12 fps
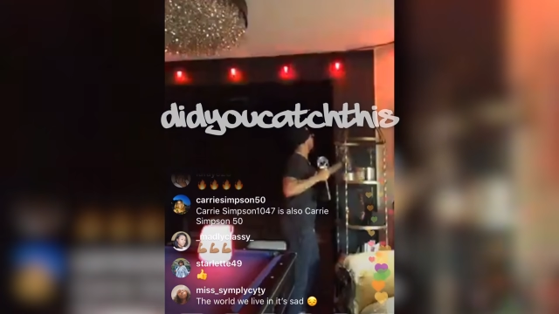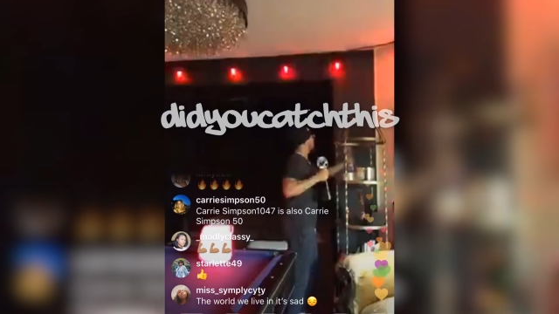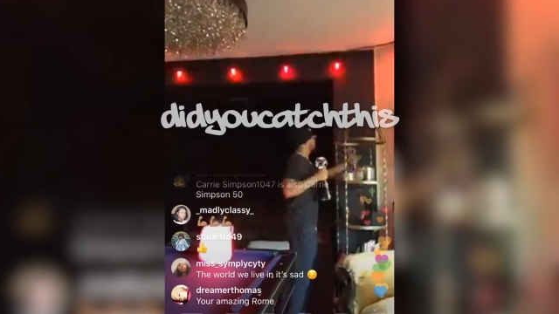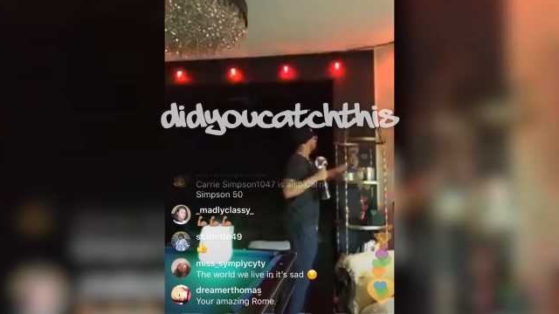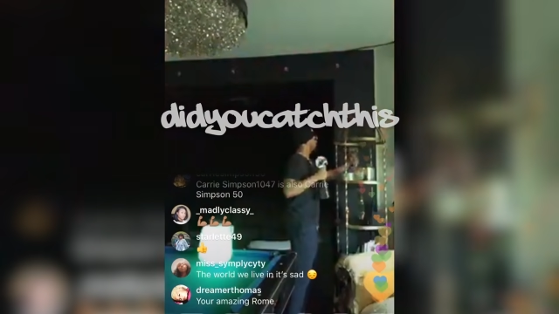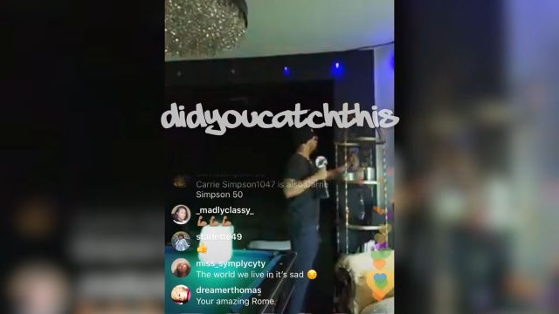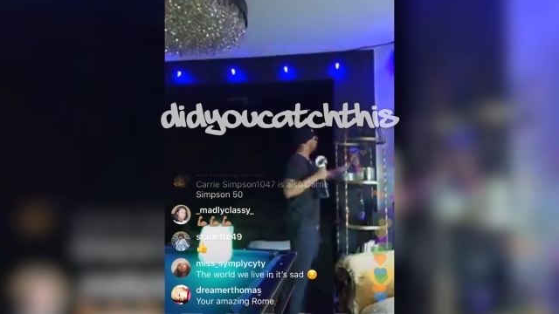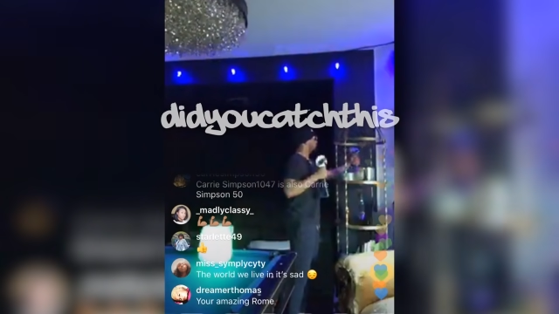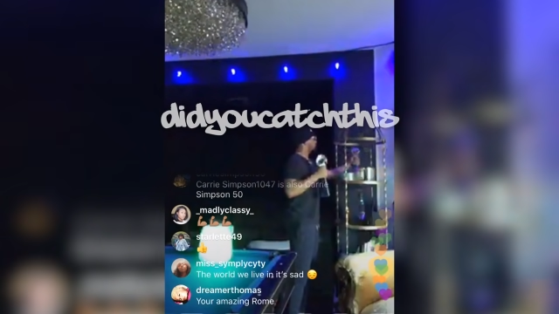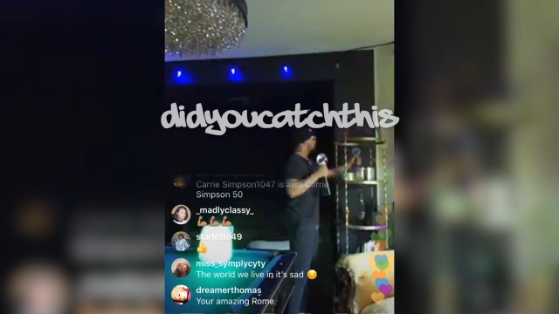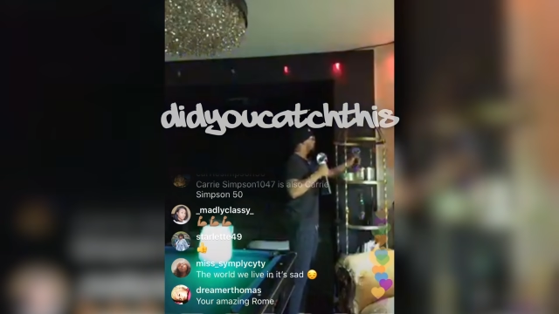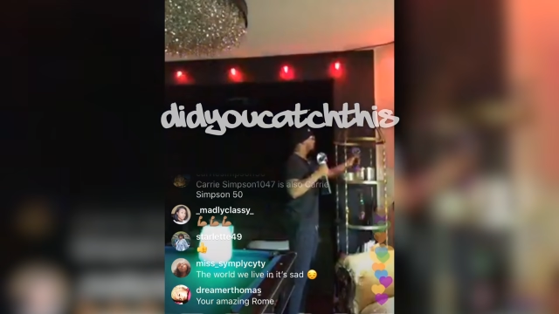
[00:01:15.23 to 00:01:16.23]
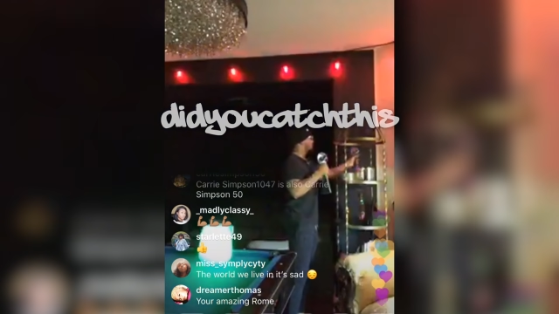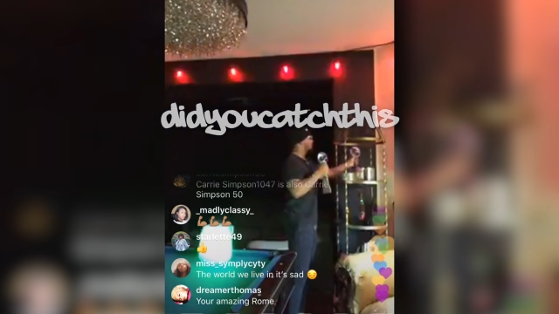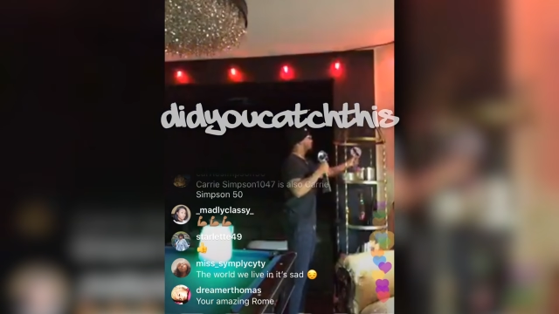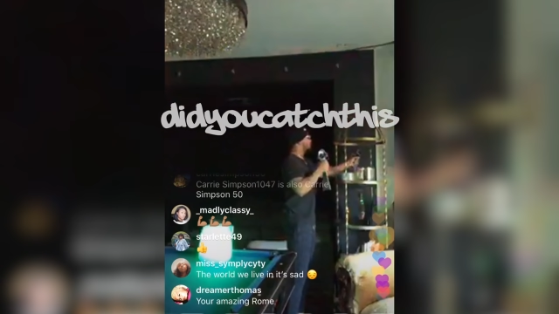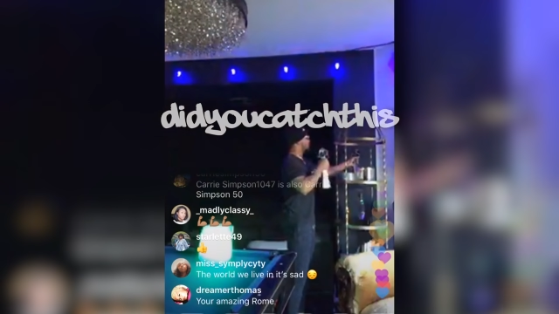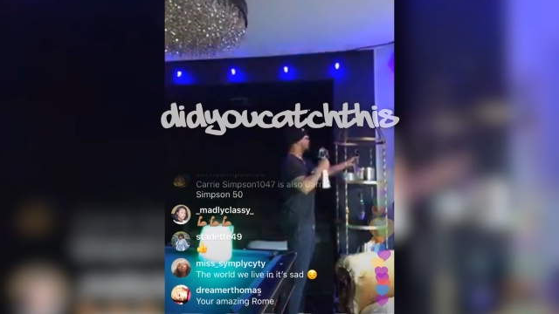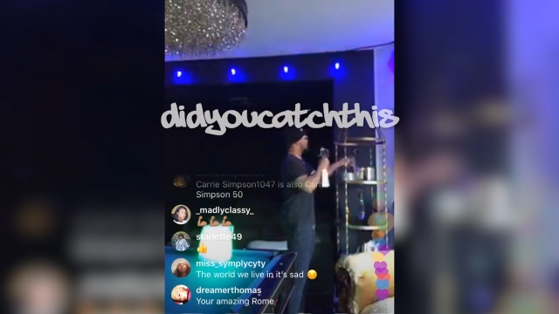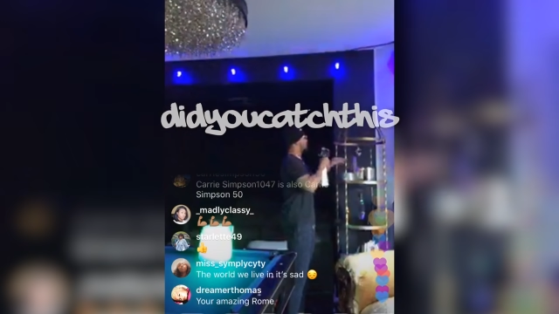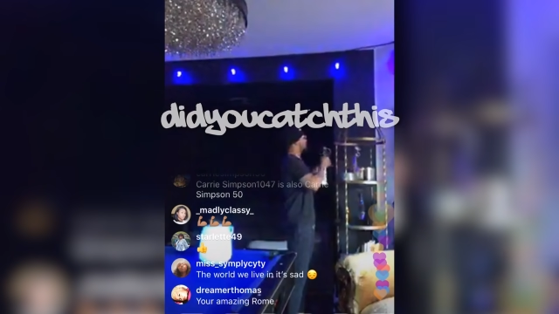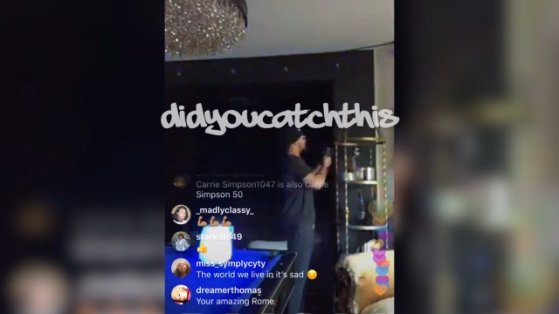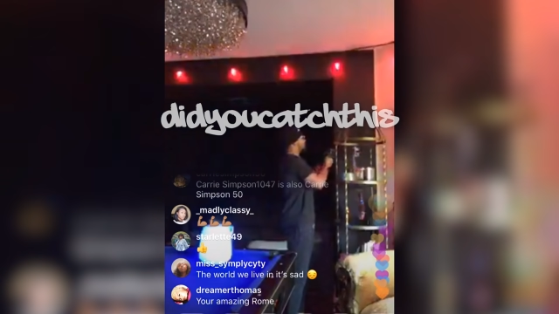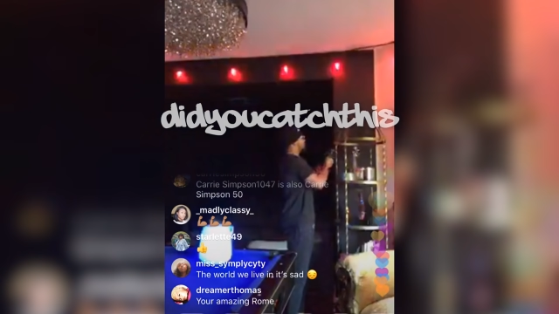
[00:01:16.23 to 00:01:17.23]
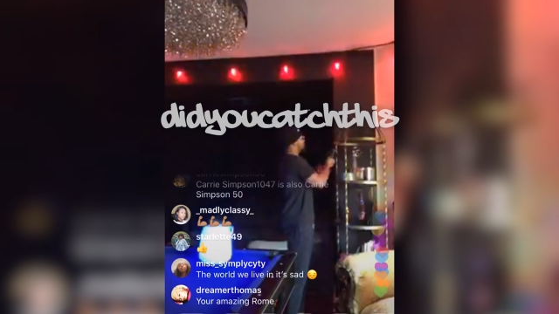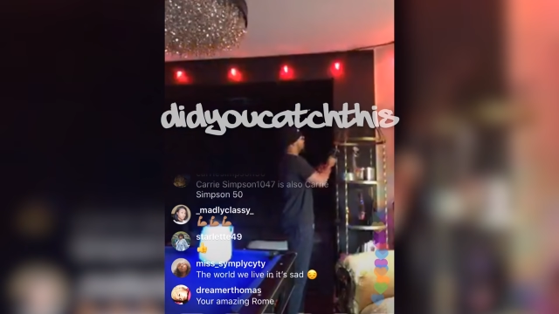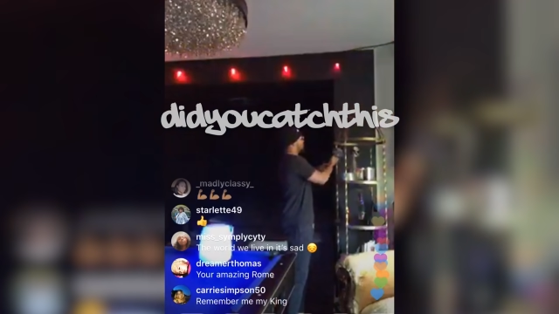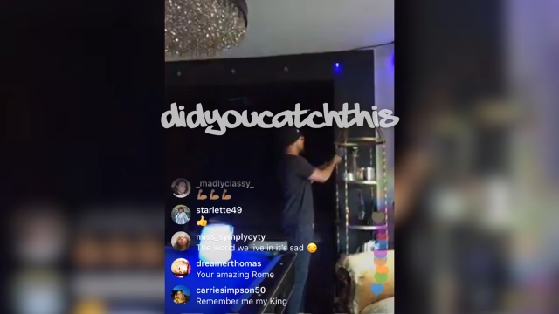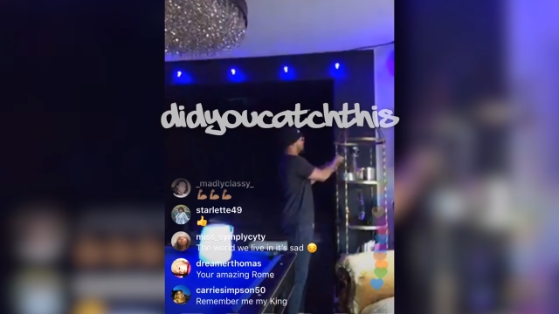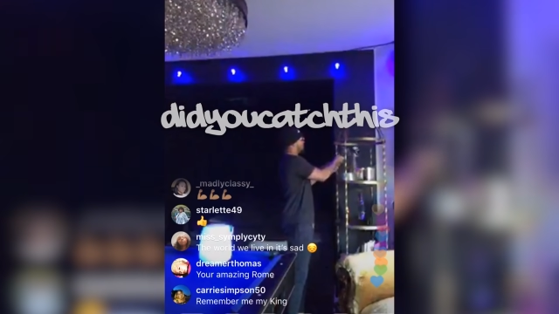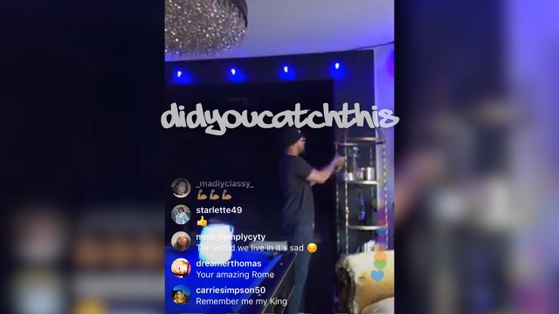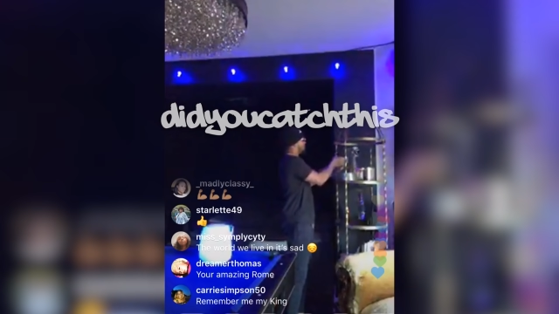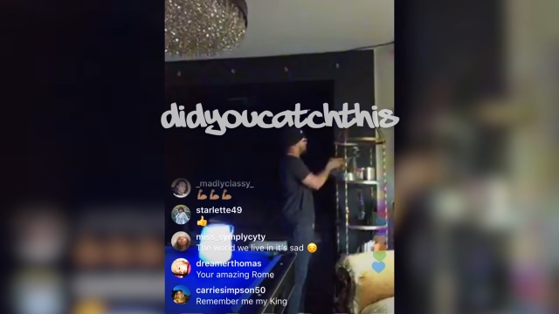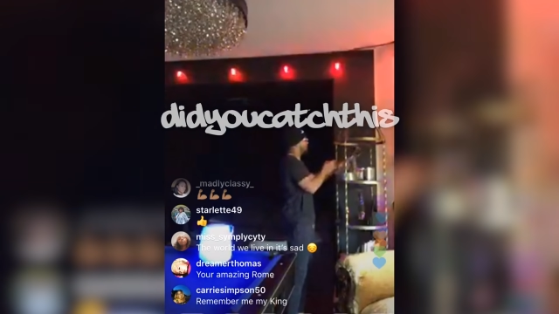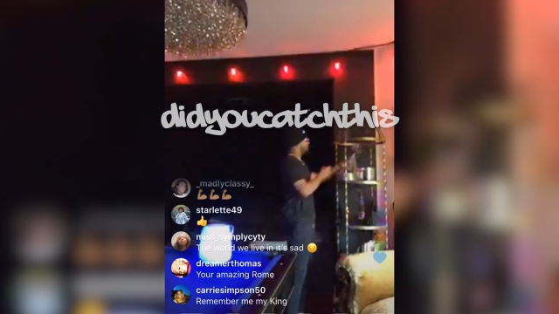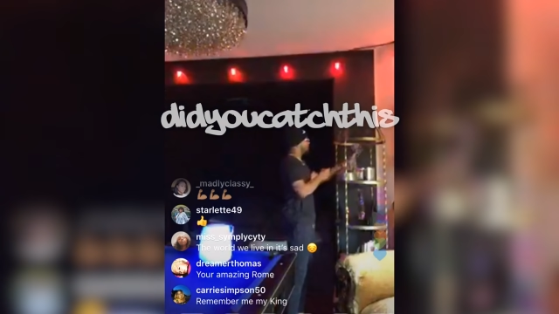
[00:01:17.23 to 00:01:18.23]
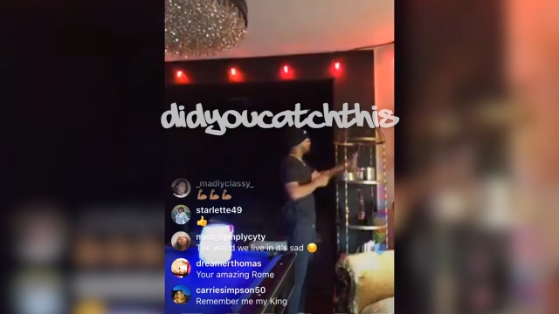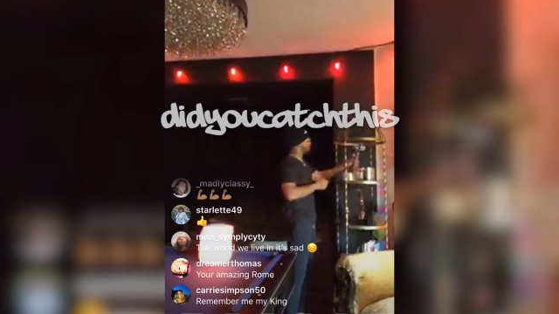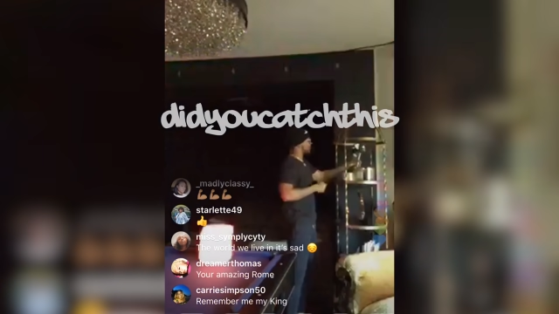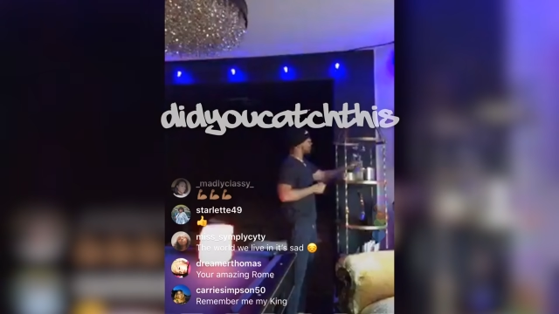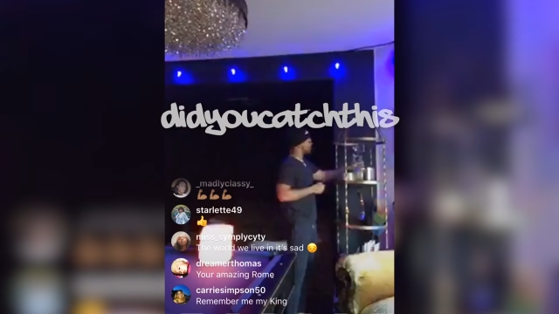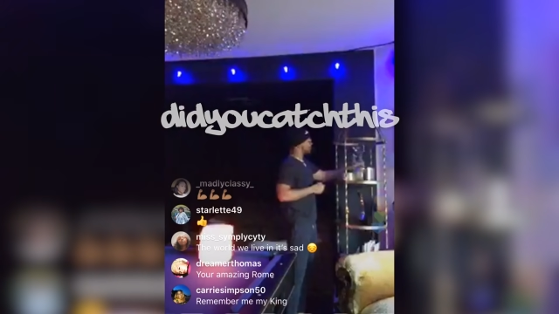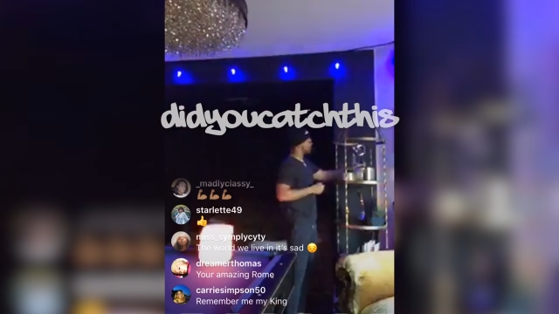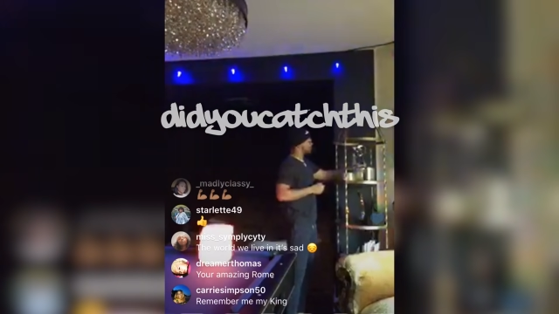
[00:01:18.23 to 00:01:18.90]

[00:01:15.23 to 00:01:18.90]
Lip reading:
Nobody's mouth can be seen.